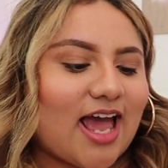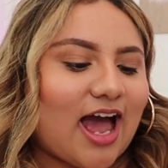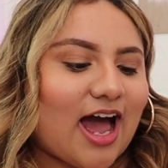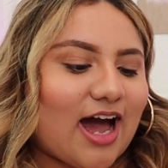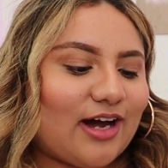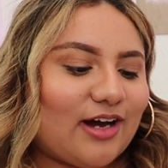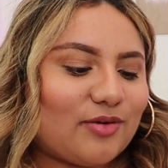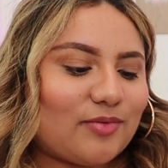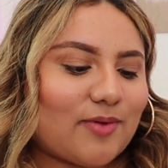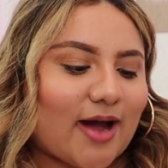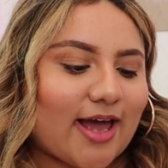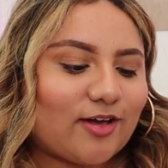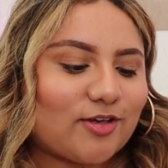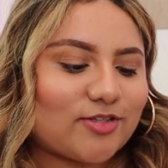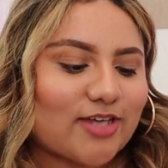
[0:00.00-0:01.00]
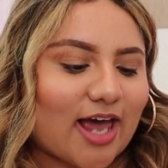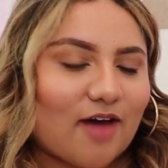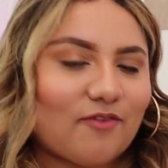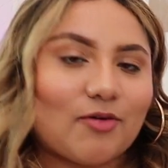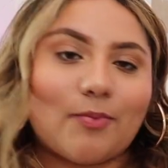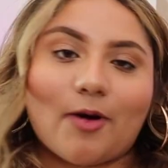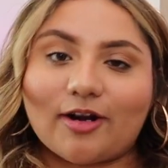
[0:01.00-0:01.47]
I also
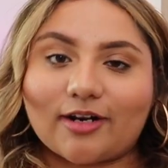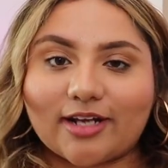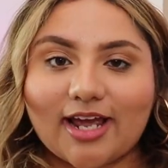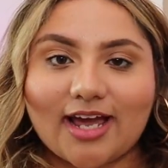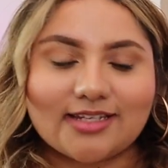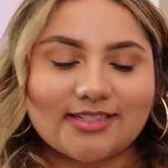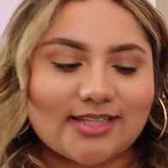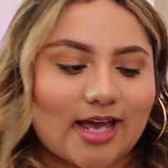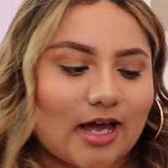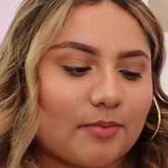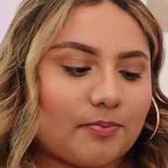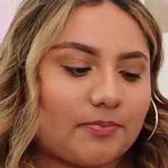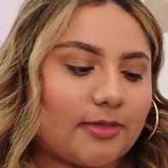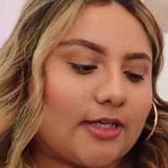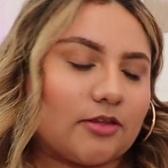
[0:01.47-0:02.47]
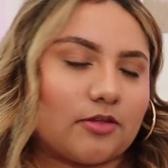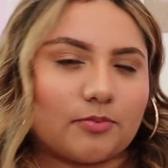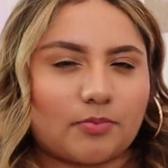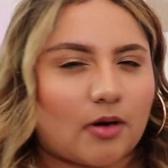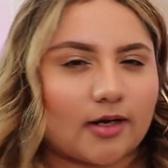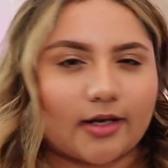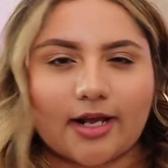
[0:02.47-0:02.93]
have a podcast app, like the
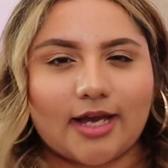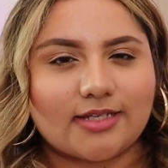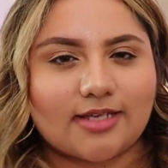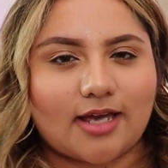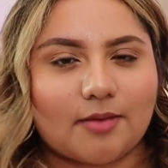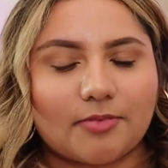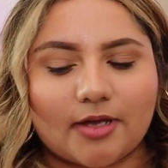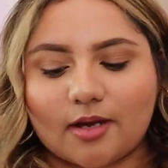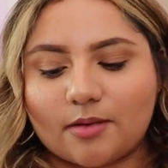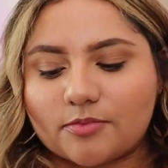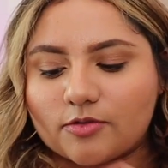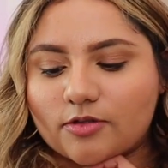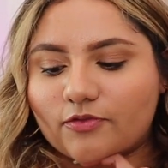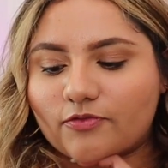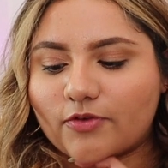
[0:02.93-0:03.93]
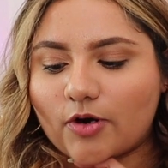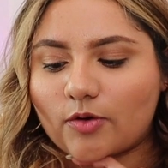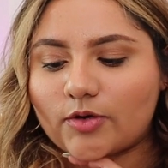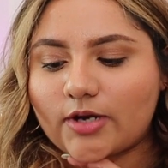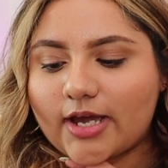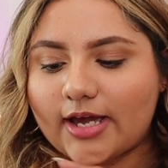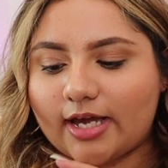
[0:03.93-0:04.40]
podcast app that comes with the
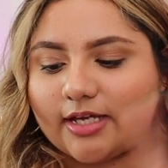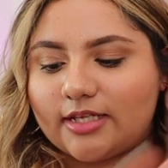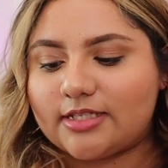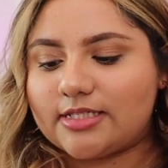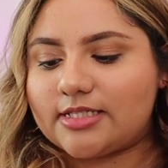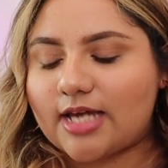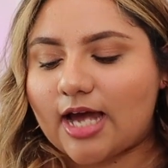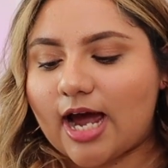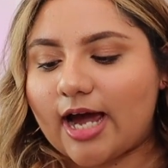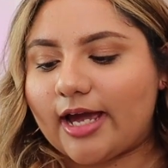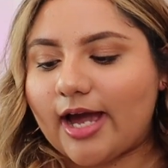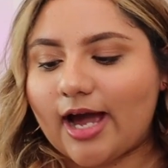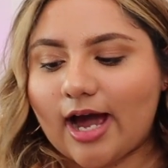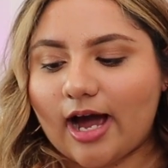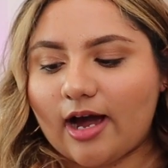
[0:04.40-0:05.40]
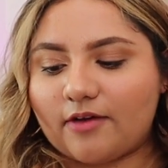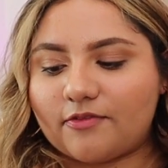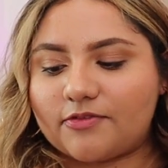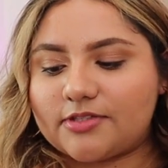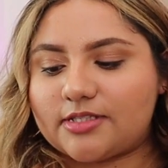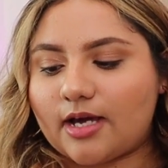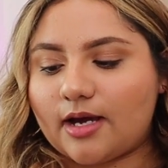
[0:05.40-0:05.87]
phone, and I have
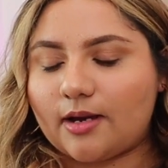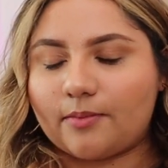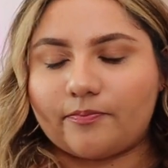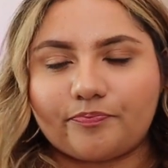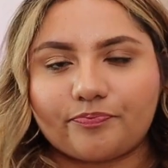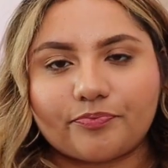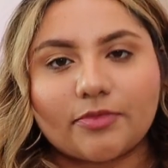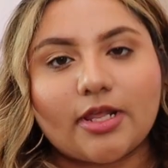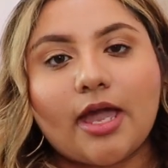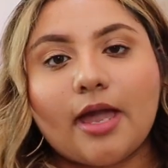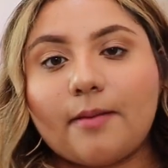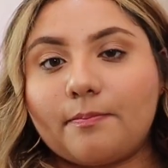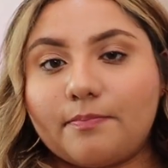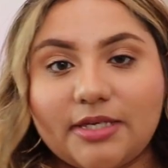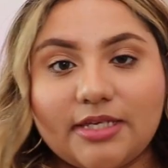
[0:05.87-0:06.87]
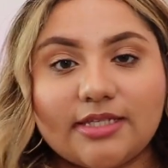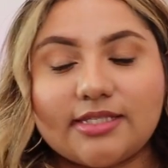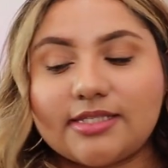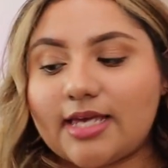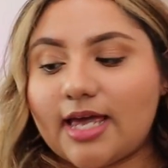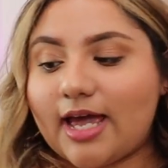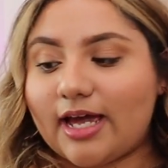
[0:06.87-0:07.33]
some
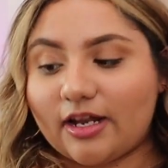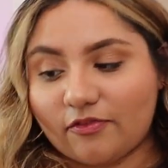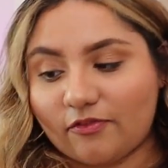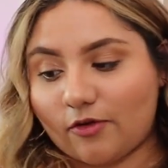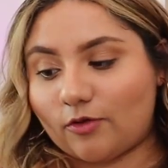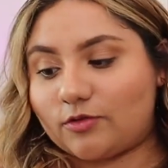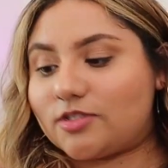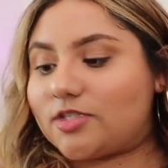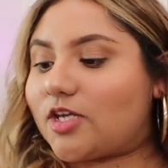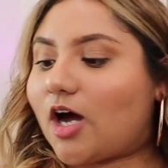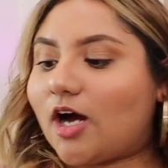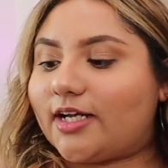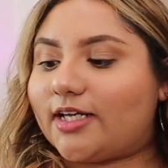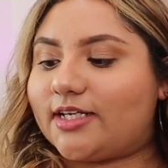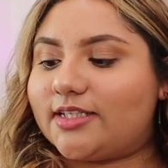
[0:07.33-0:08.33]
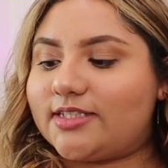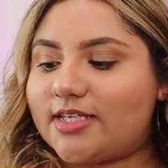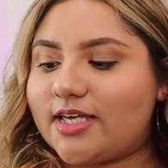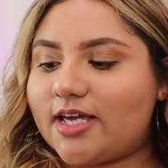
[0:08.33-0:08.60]
Beats headphones on it.